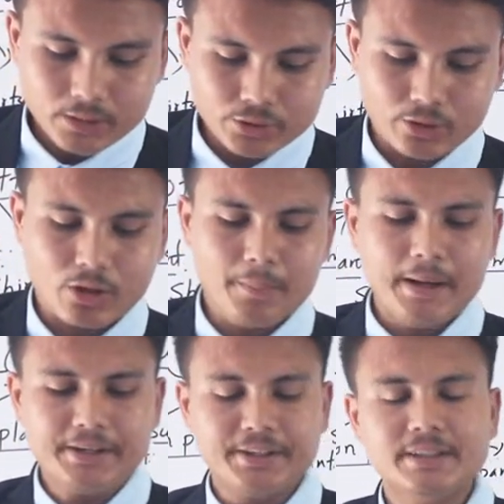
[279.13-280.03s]
the raw
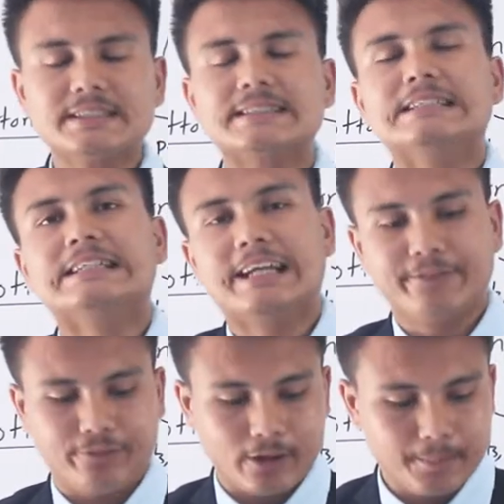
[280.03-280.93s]
materials needed
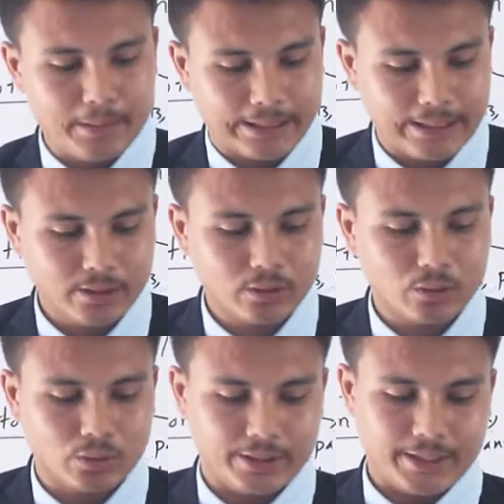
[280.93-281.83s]
for making
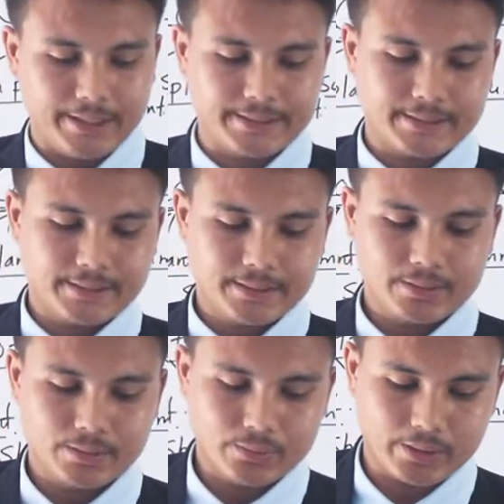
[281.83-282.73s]
clothes, is
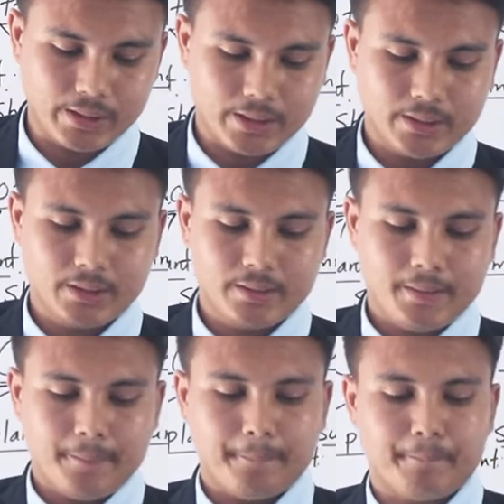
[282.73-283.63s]
okay
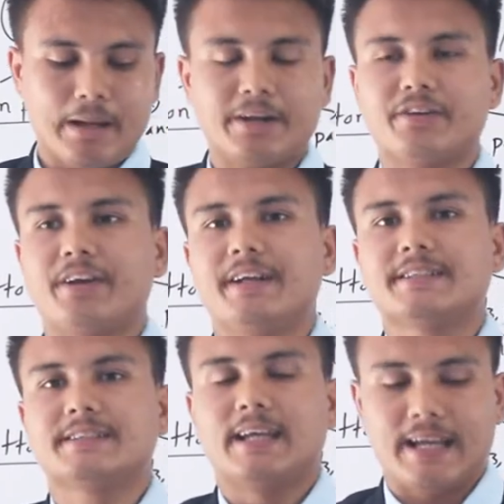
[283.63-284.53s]

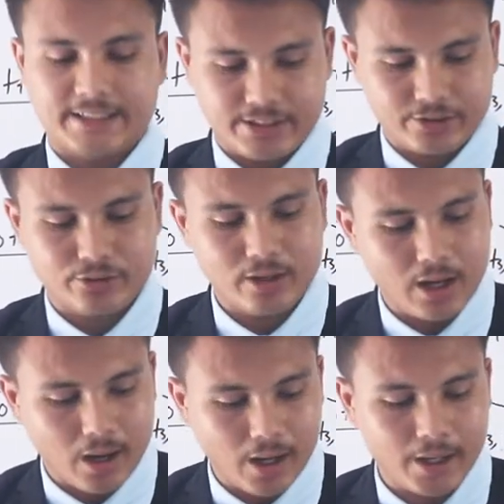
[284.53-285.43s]
mattress etc
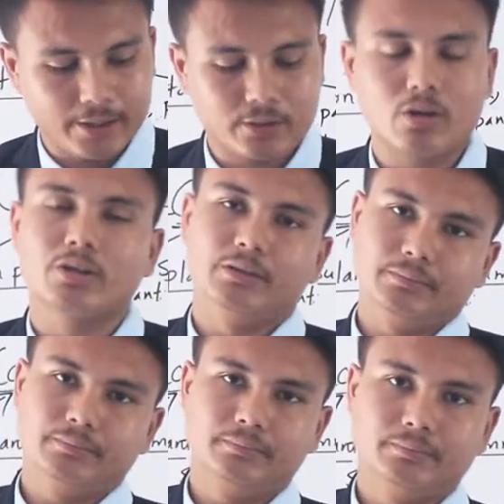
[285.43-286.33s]
are cotton
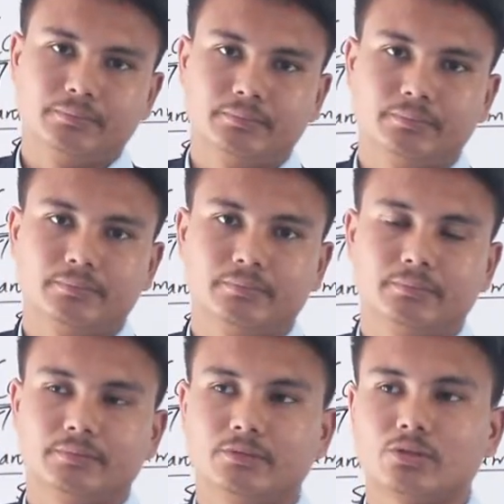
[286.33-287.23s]

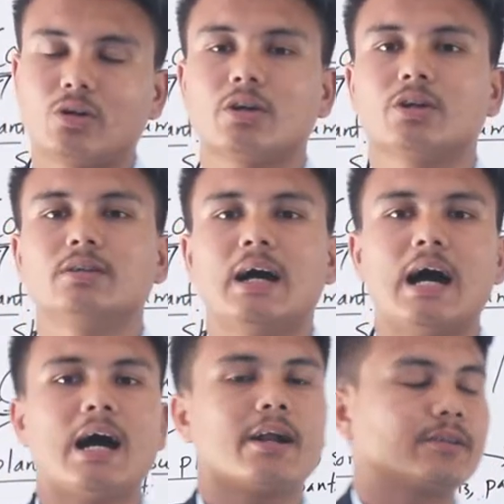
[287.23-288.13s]
cotton
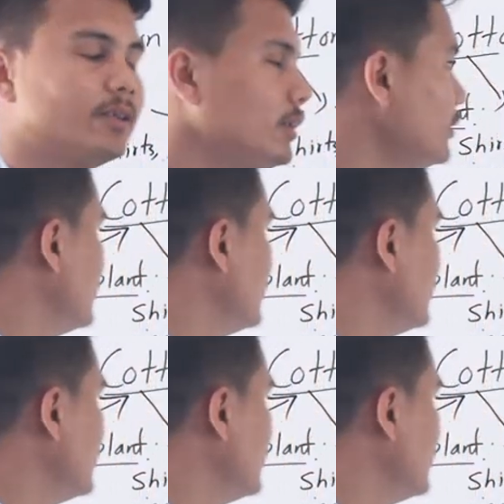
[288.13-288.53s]
are the